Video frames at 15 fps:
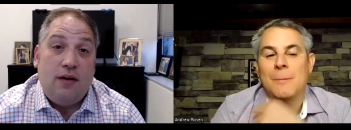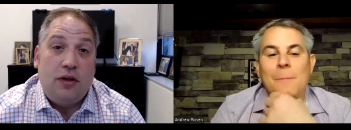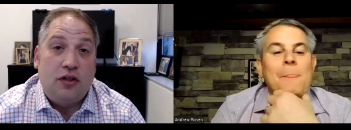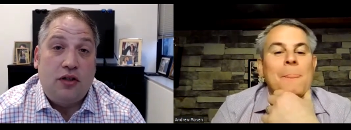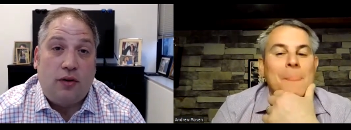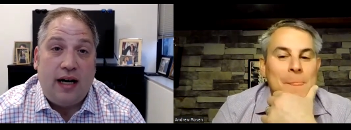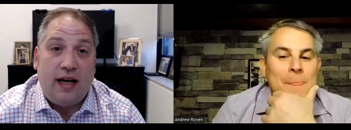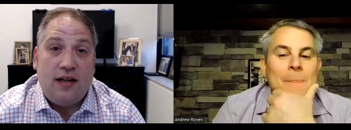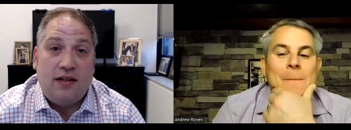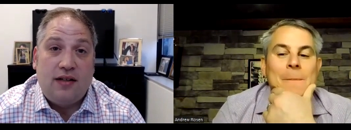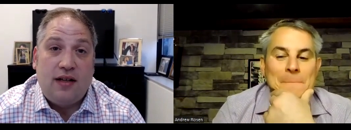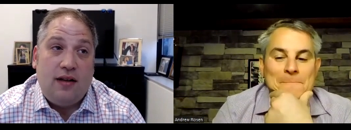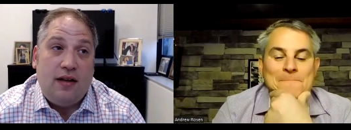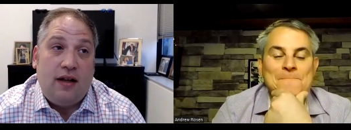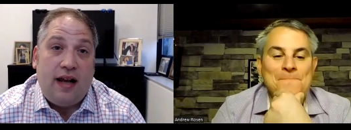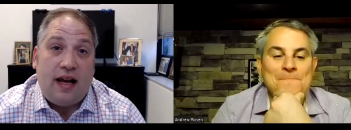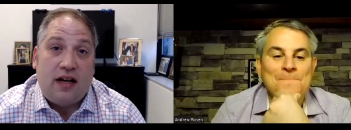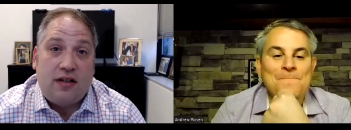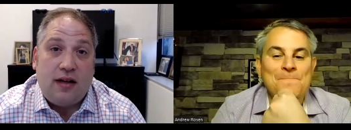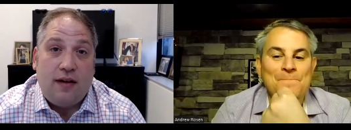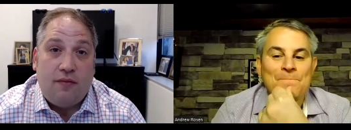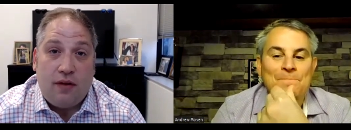Speaker 1: what's great is that in the next,
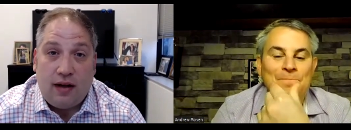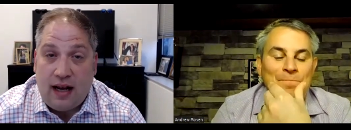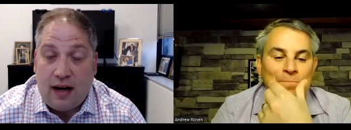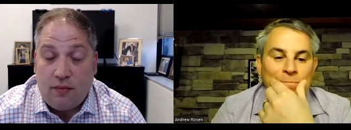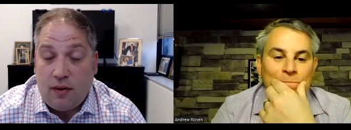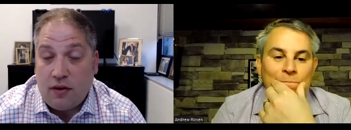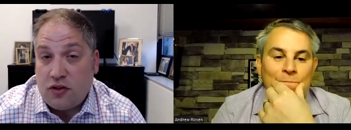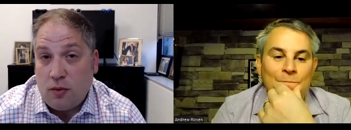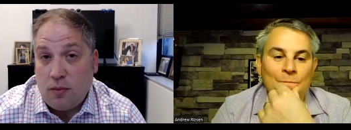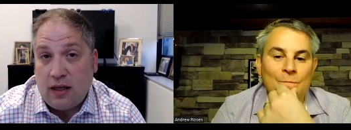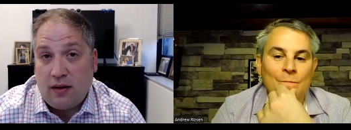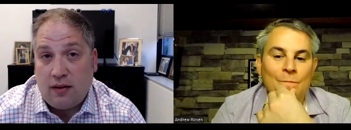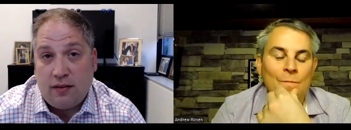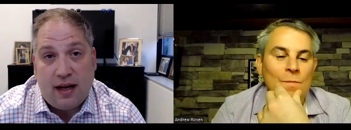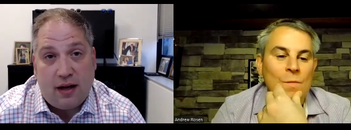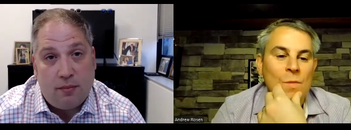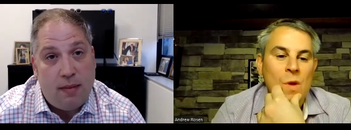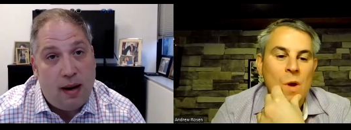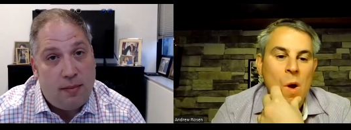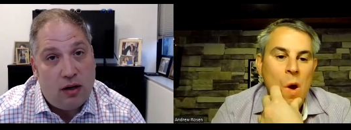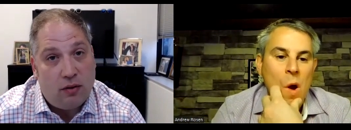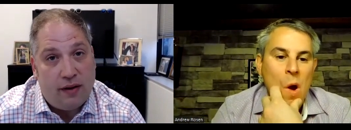again, assuming that
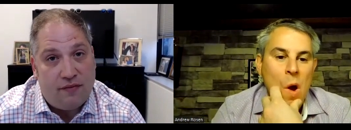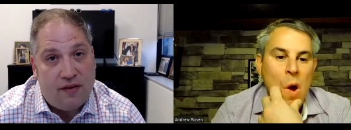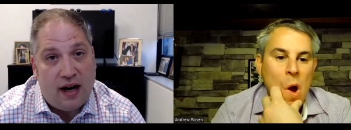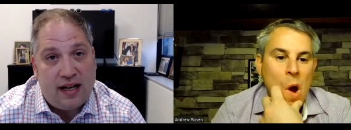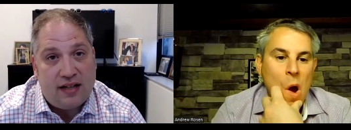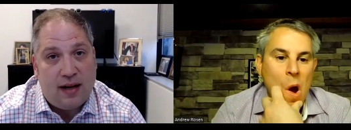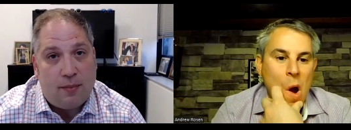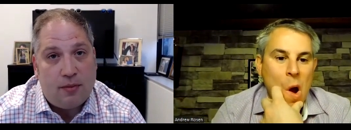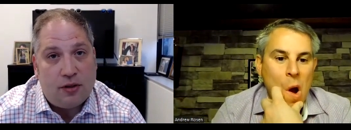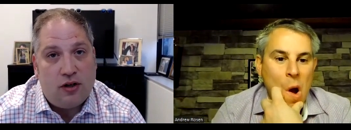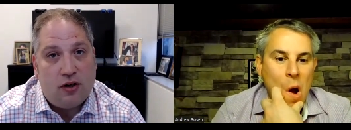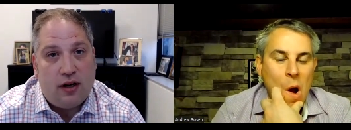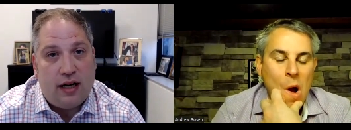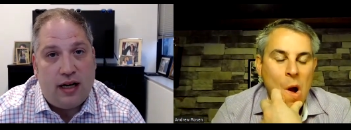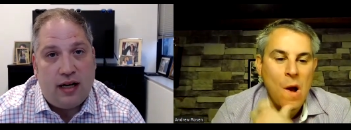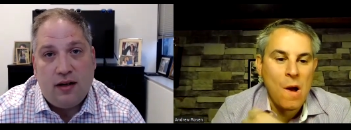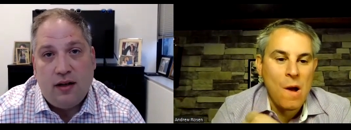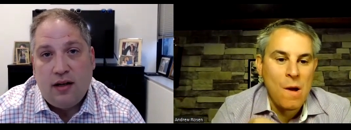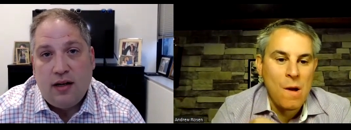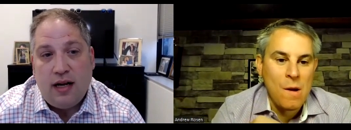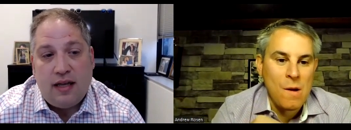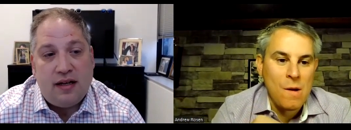maybe a refinance opportunity
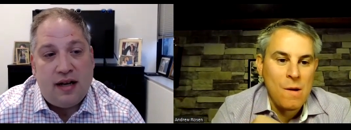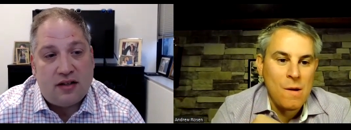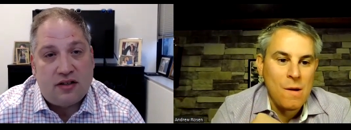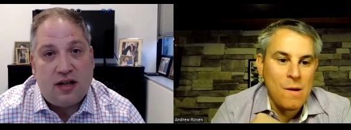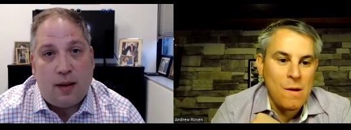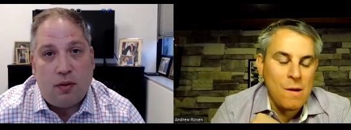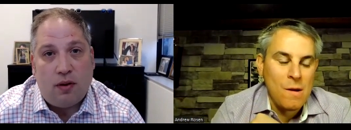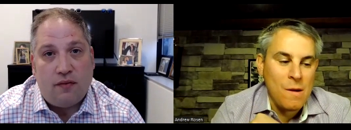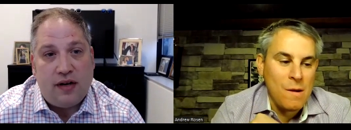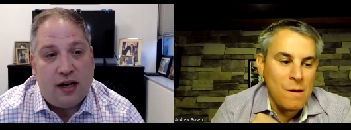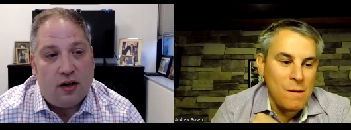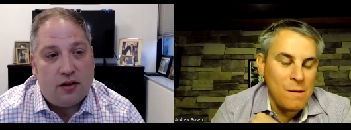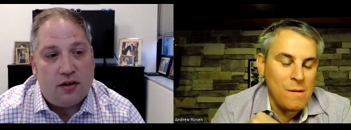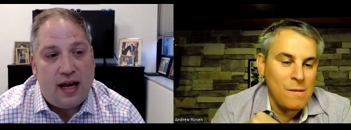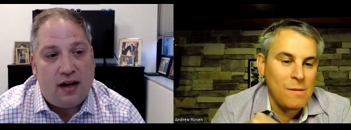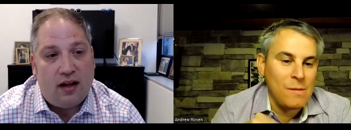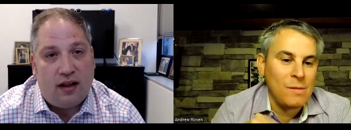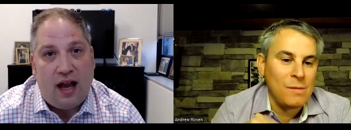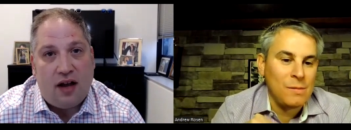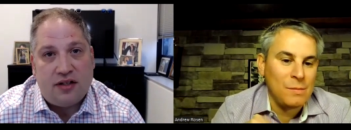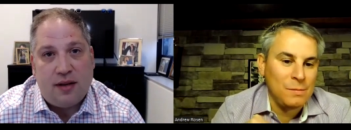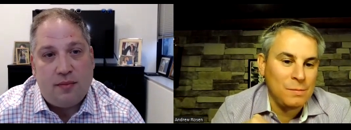in the next couple of years, that
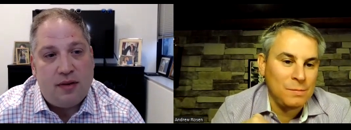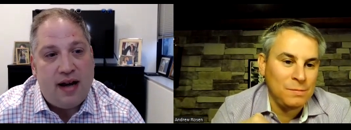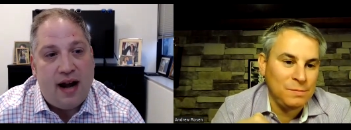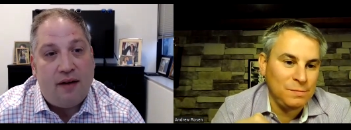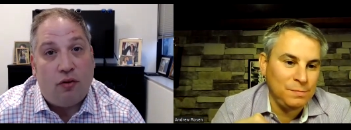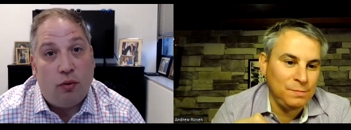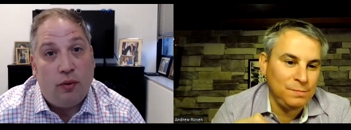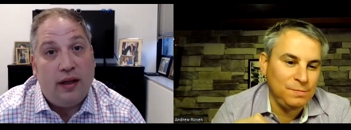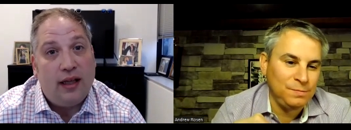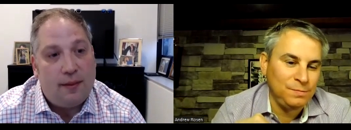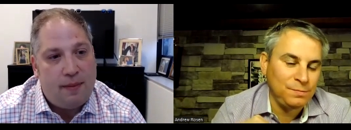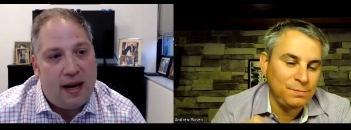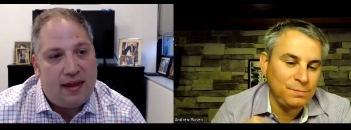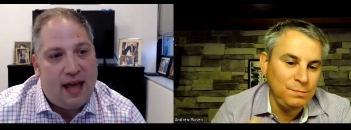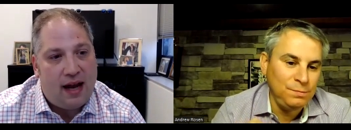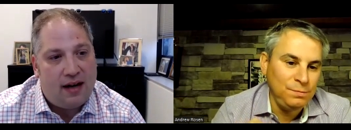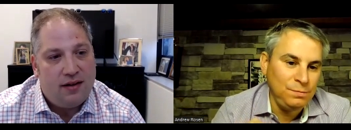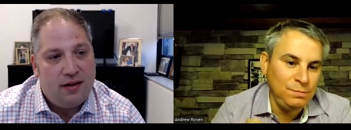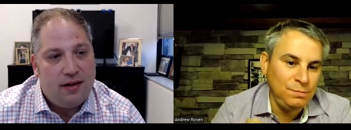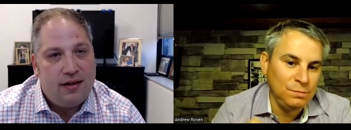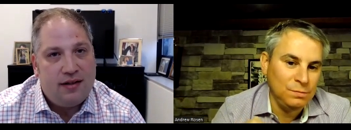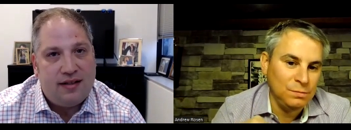allows them to never really pay that
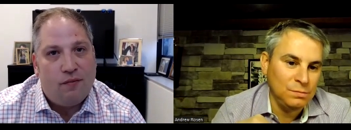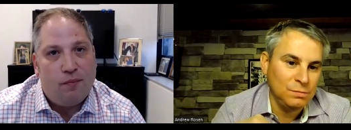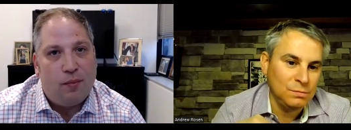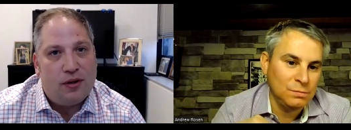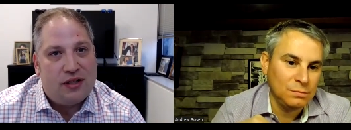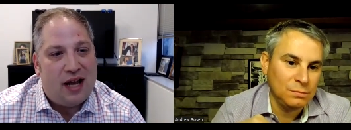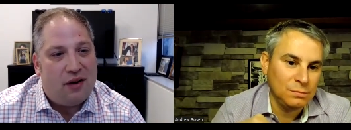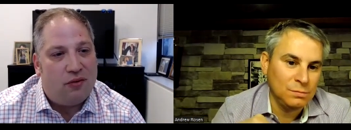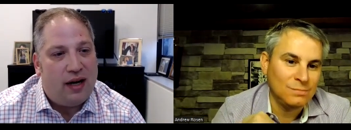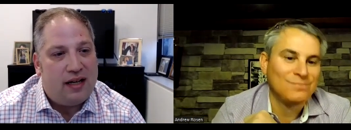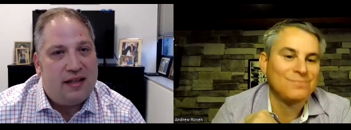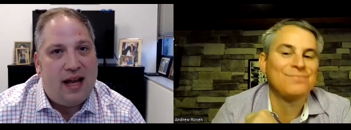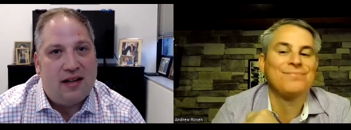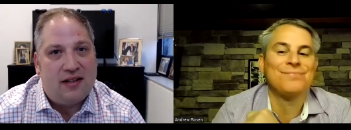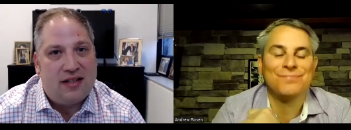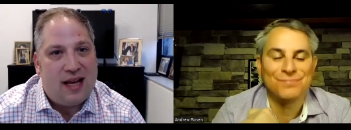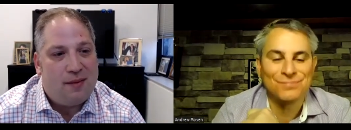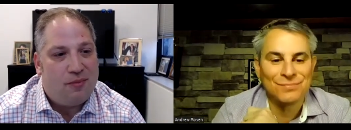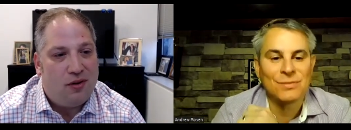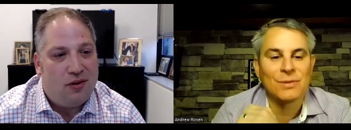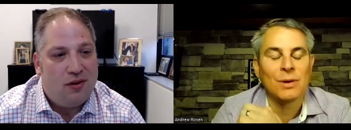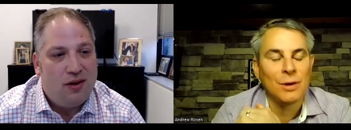7% rate in that
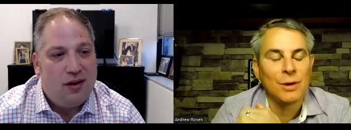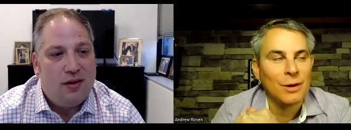example.